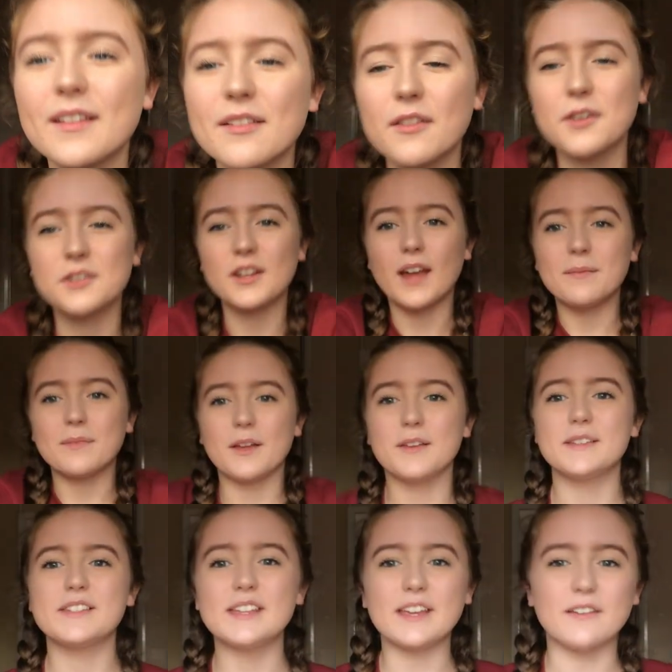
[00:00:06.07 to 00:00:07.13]
long time no
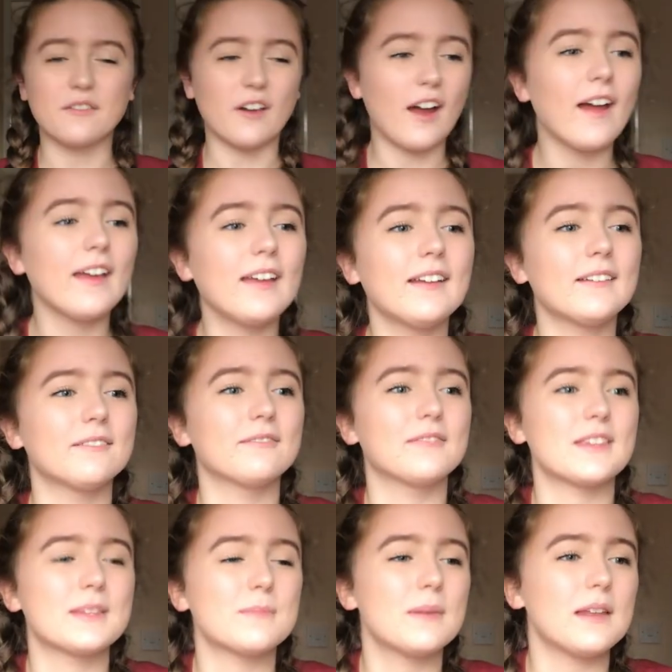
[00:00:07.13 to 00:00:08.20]
see, right?
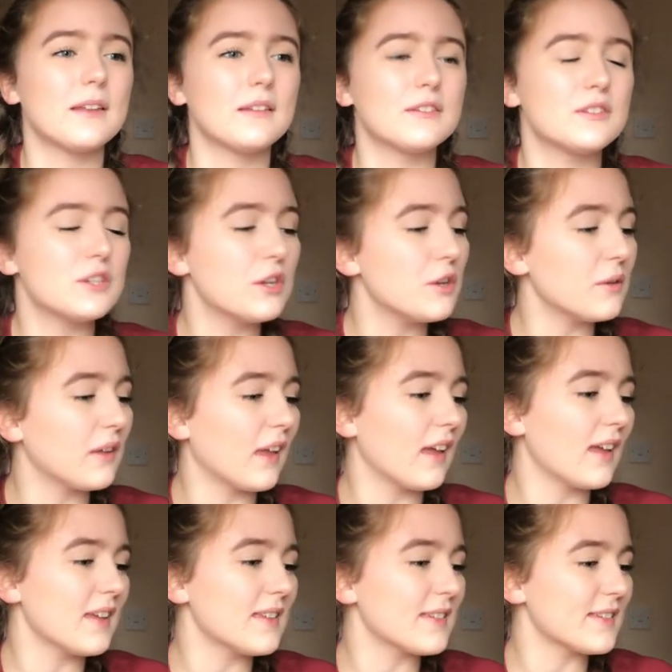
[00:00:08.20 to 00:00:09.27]
It's been 2
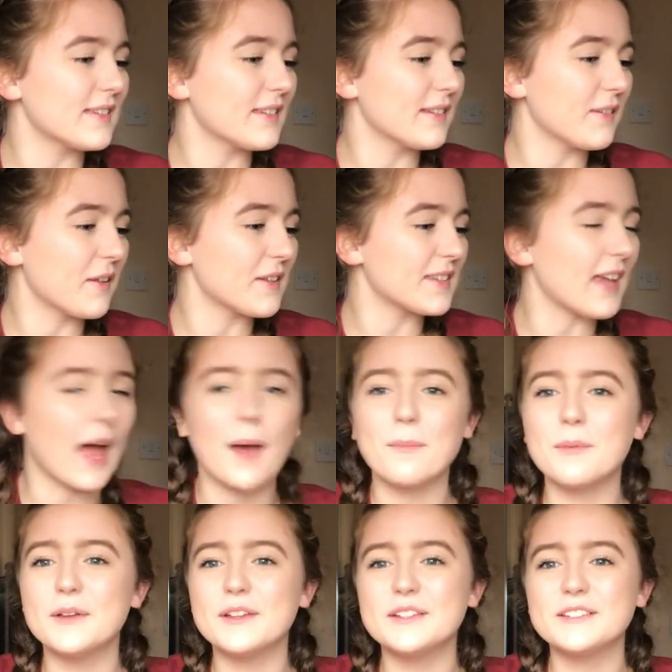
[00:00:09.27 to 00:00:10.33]
years, a lot's
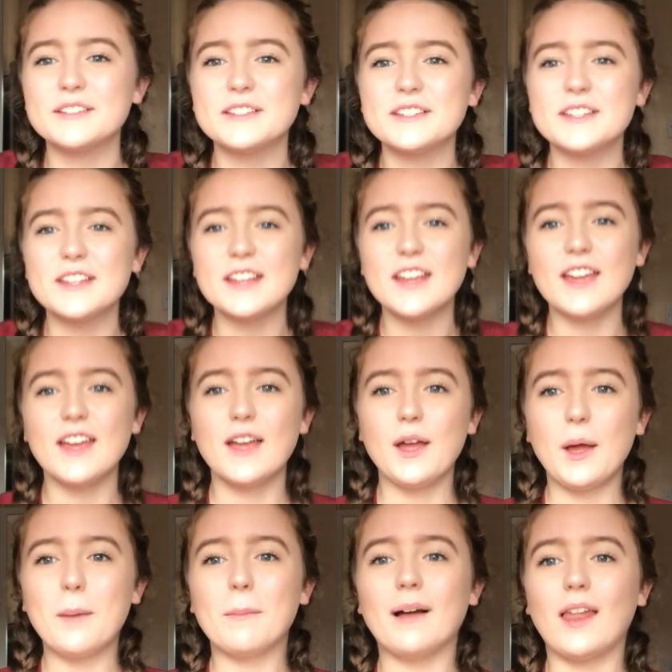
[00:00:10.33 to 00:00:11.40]
happened.
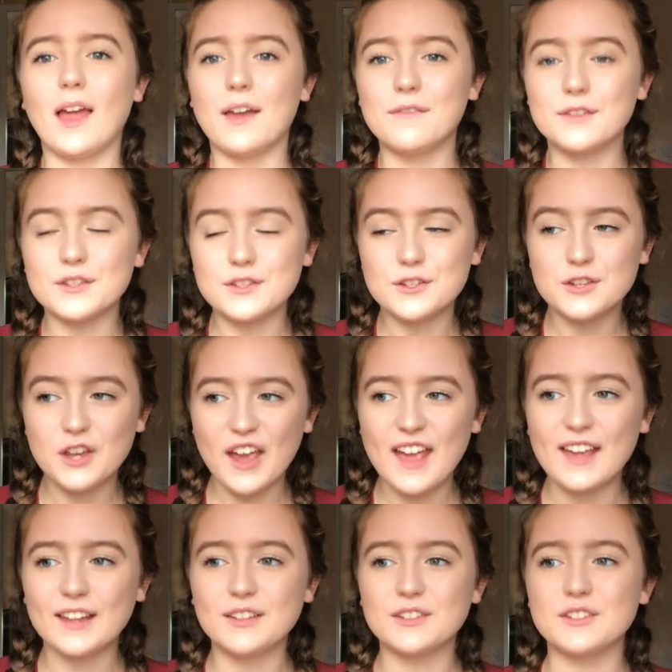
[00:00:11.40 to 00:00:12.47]
My life has
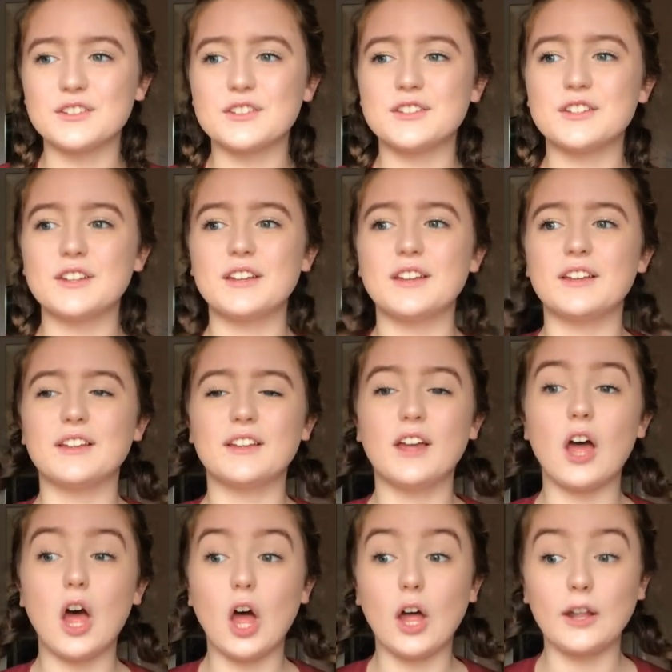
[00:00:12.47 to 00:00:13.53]
changed
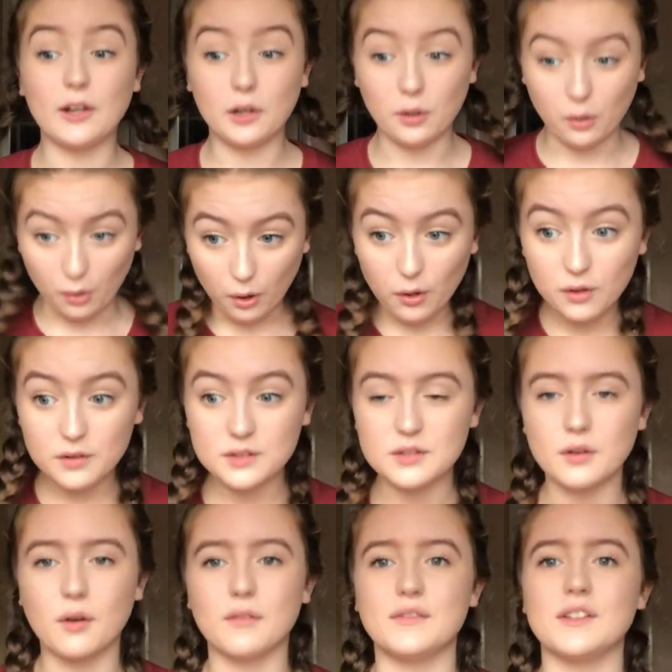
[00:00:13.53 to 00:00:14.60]
a lot,
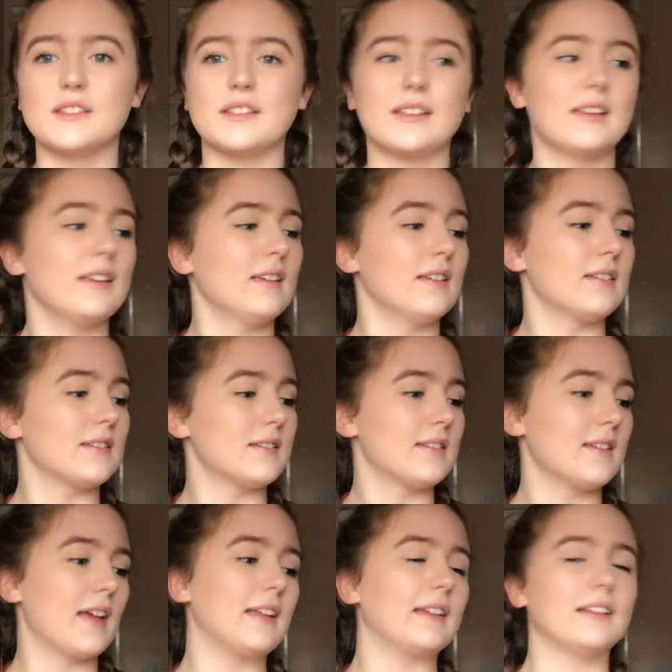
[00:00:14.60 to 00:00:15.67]
obviously, as
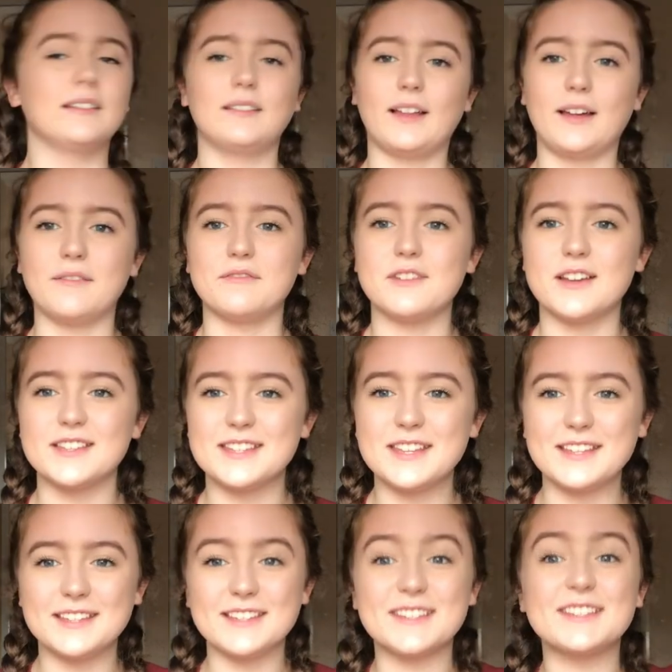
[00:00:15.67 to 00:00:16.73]
any life does
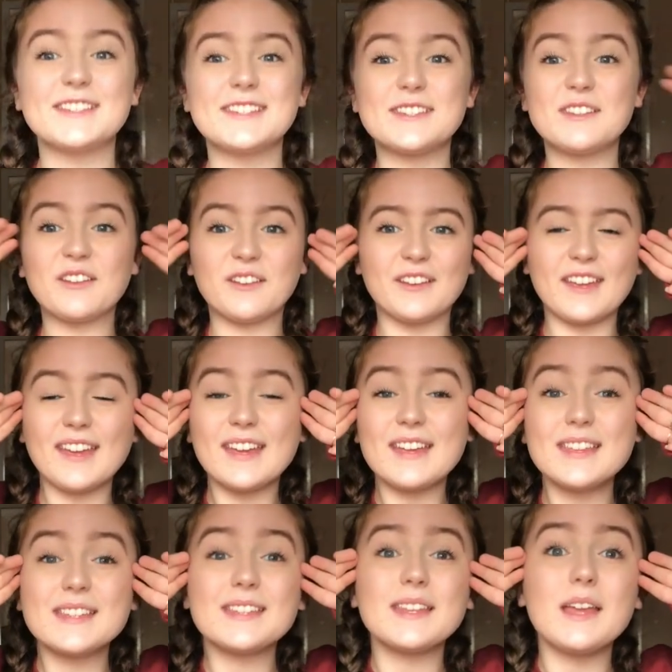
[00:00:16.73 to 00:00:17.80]
in 2
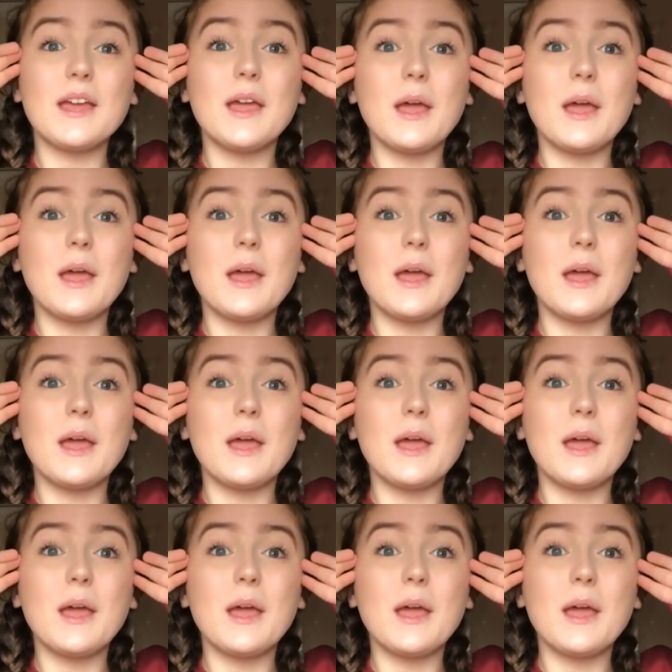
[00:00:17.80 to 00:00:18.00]
years.